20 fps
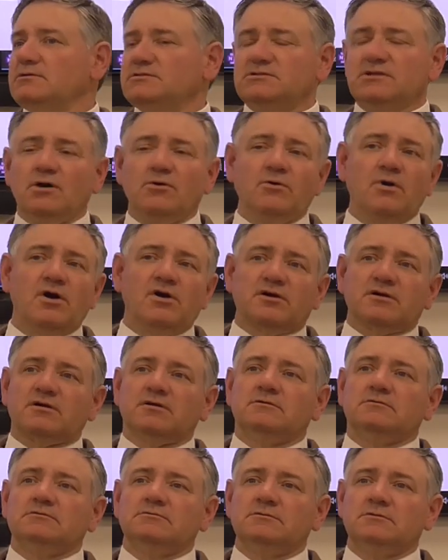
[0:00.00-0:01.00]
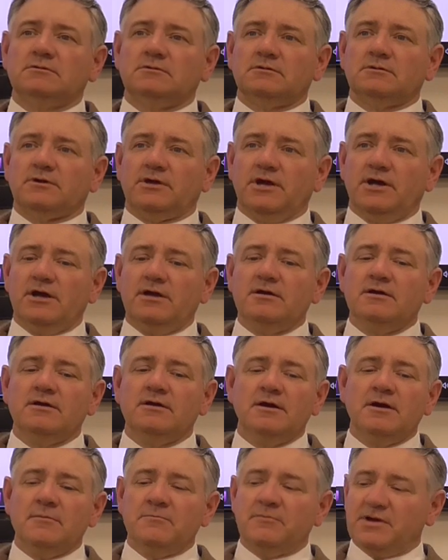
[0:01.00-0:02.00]
There's no work. Okay?
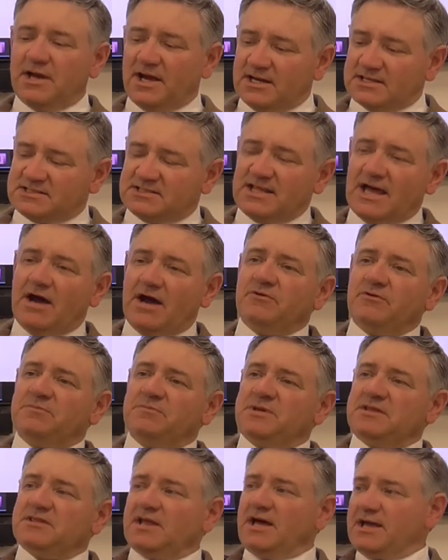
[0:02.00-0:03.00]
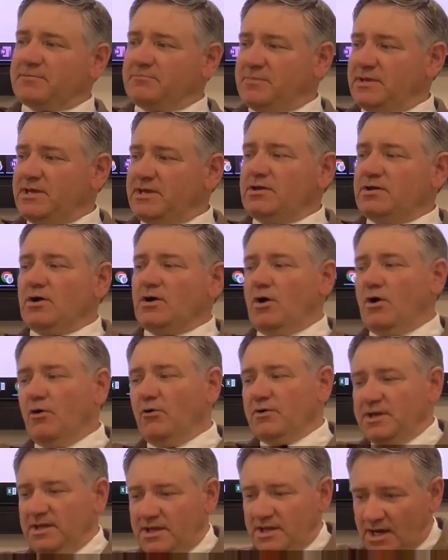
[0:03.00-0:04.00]
Because that would be like me
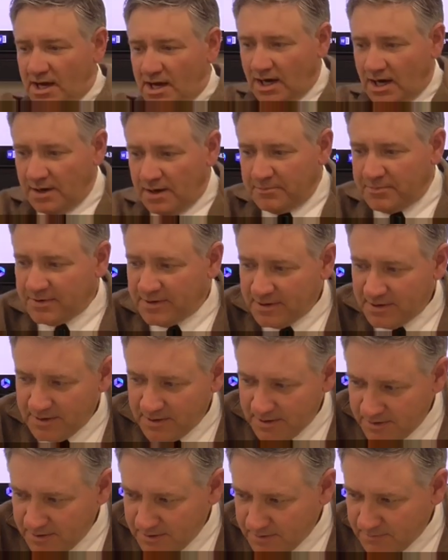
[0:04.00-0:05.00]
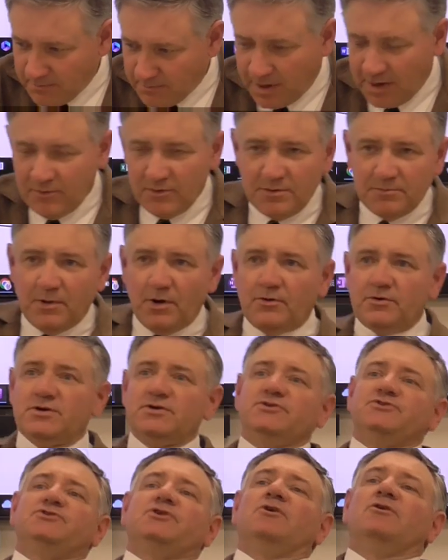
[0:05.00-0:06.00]
holding up my remote
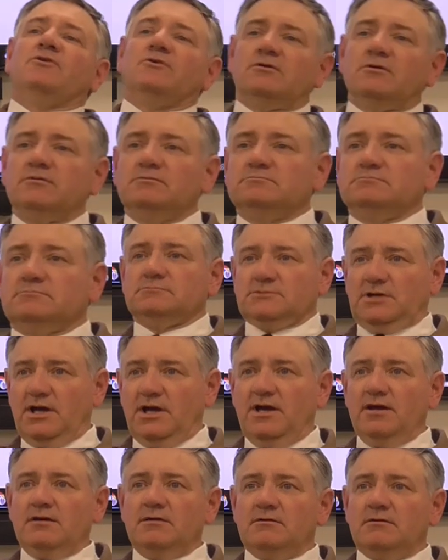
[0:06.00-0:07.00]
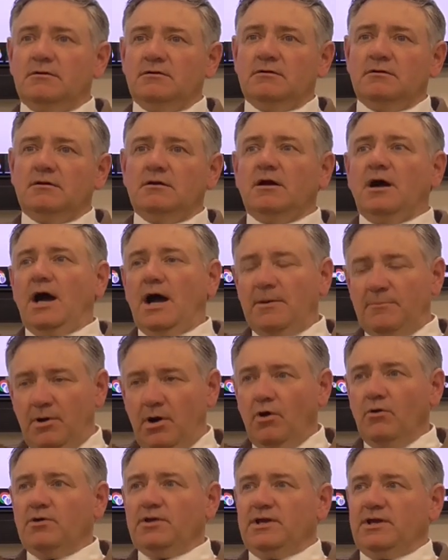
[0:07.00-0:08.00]
control. Okay? I'm
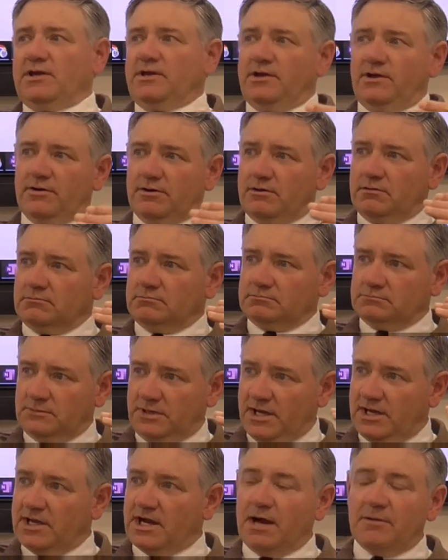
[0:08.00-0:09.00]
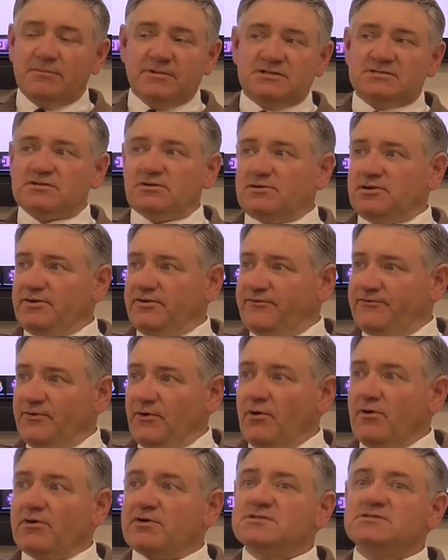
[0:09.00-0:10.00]
holding it here. Okay? I'm exerting a
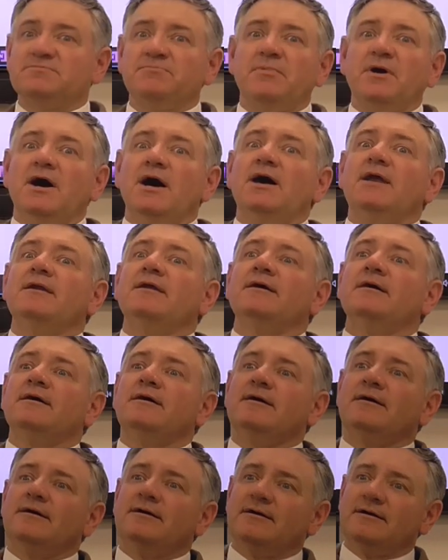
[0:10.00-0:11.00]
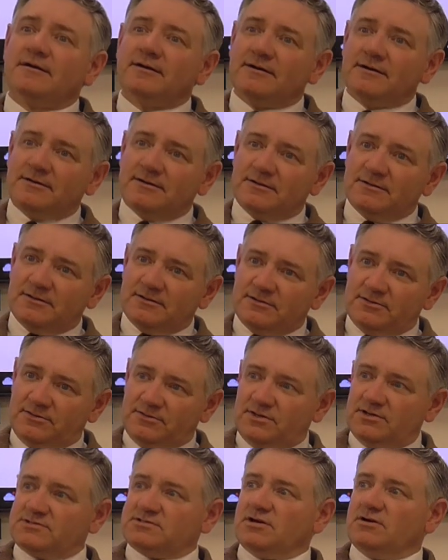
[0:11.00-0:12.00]
force, but
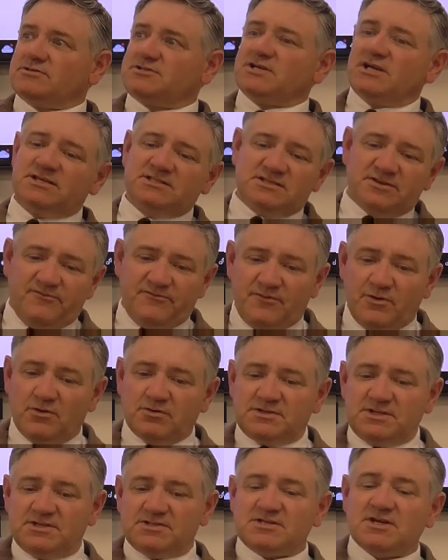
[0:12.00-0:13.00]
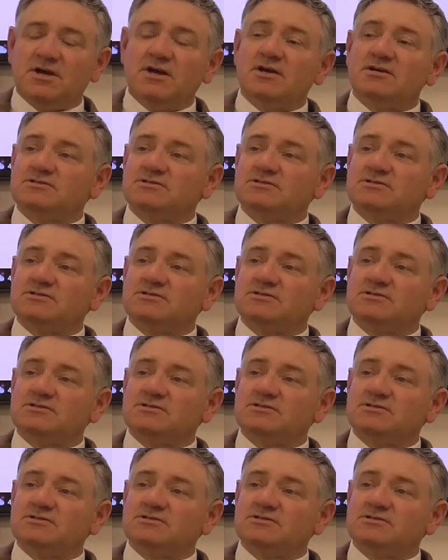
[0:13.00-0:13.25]
there's no change in voltage.